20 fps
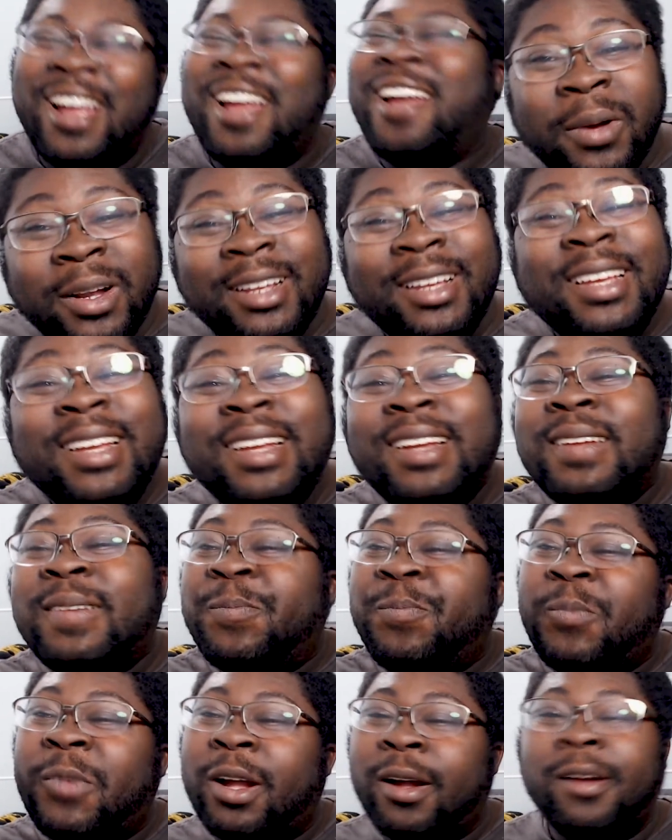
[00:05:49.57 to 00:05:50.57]
But
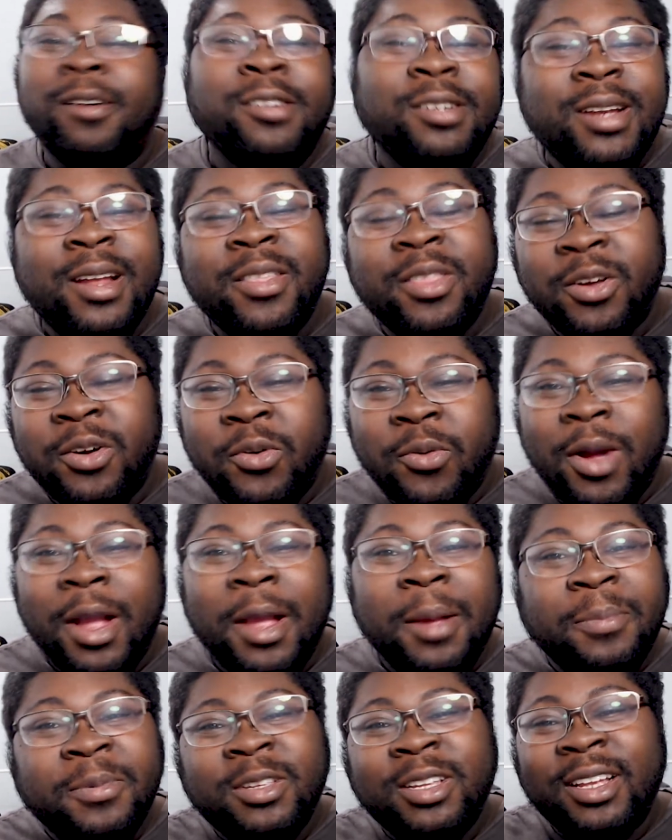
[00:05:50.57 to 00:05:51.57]
again, I understand the
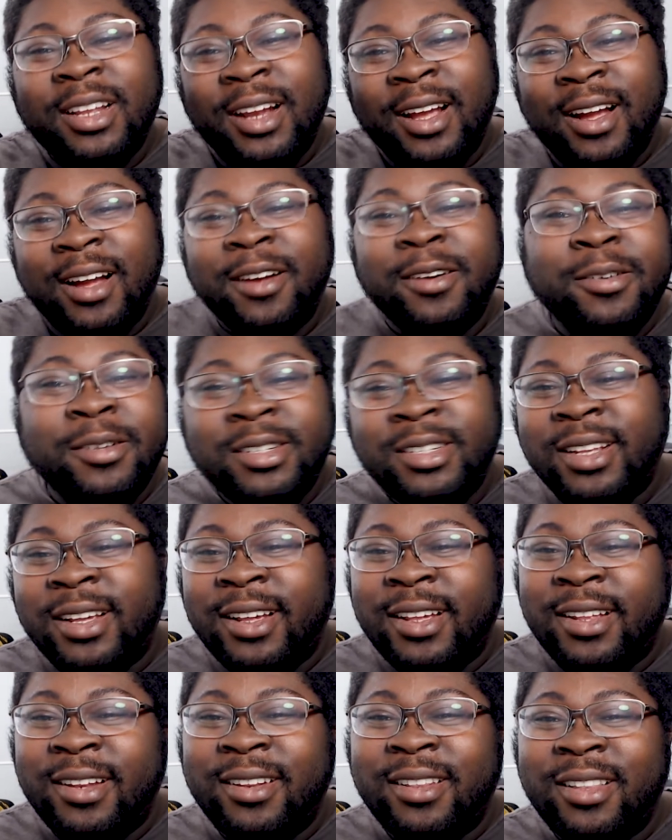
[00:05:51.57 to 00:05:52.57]
gripes and I
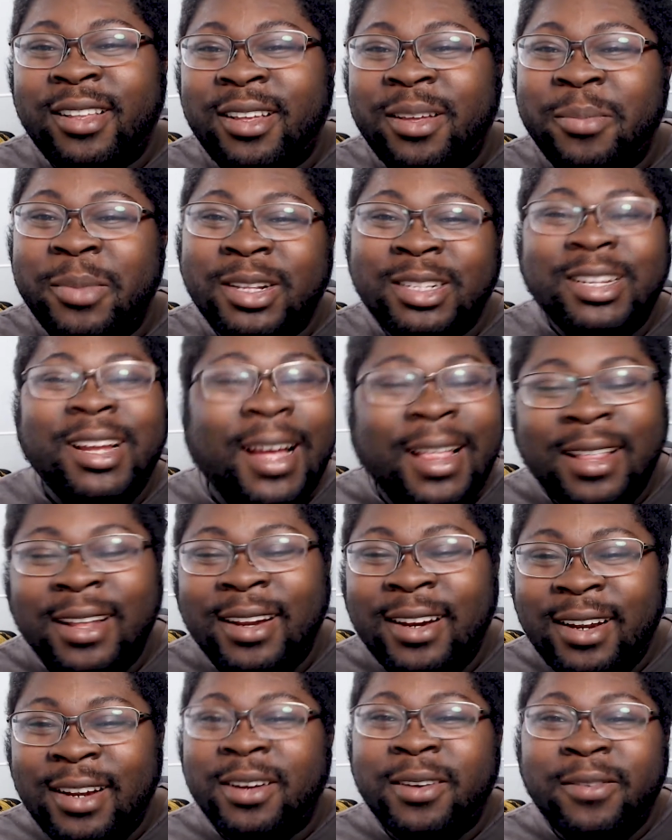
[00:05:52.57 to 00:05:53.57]
understand the
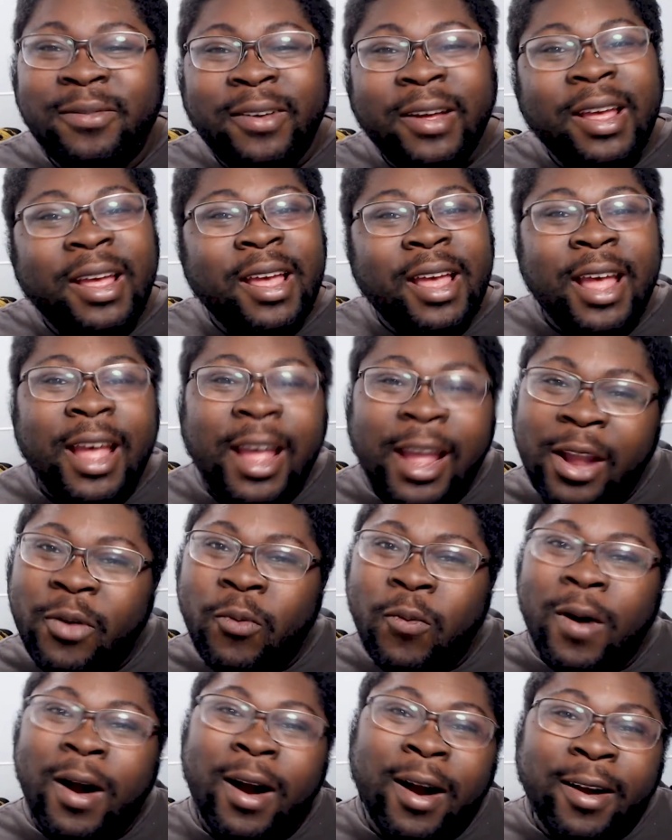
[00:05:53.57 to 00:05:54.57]
mentality of, hey,
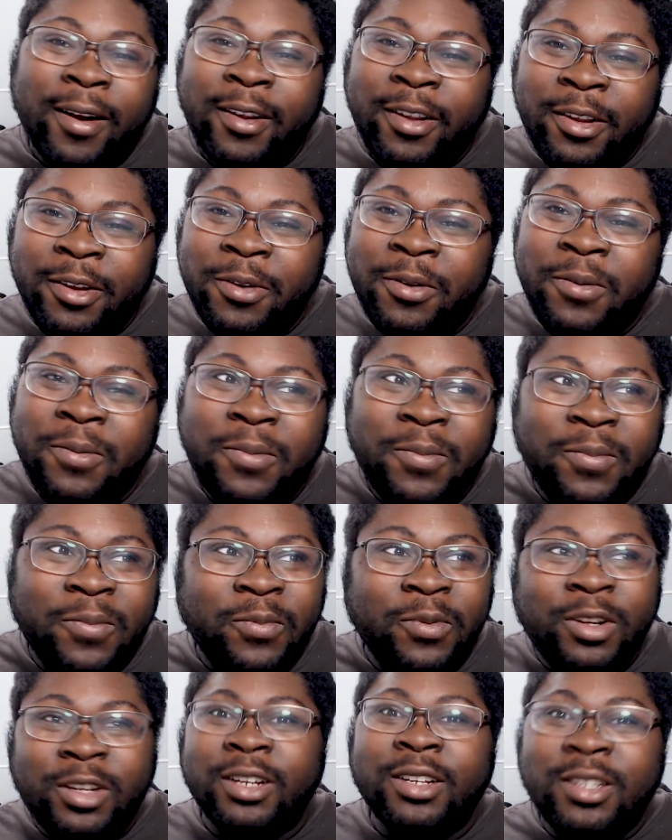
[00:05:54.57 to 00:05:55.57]
why are you
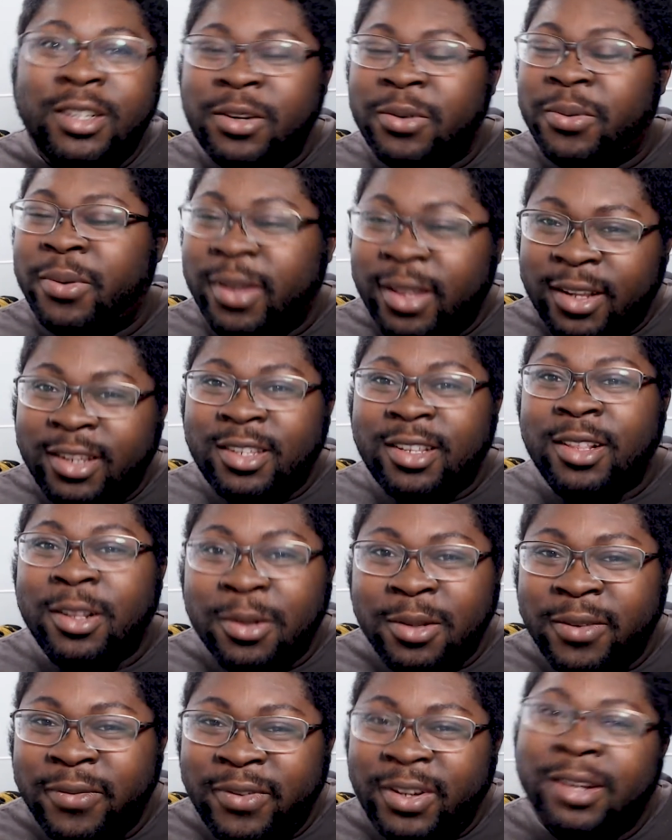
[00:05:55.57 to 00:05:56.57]
just doing
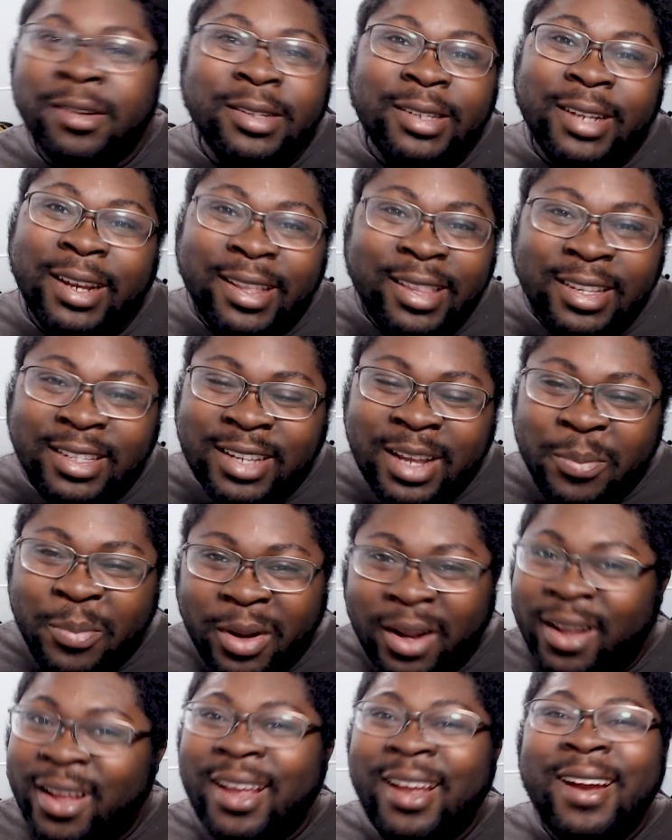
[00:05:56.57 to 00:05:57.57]
exclusive deals like this,
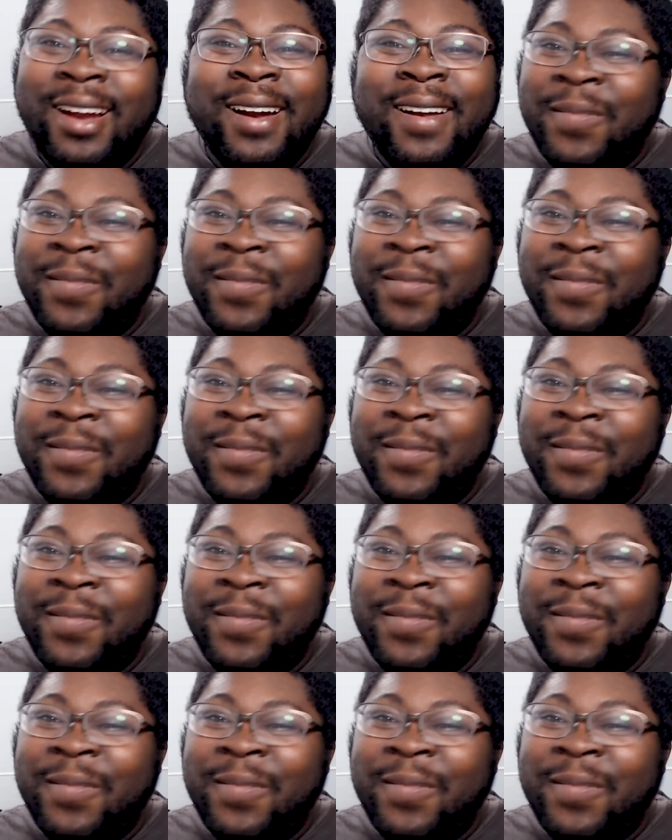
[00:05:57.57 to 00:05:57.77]
Epic?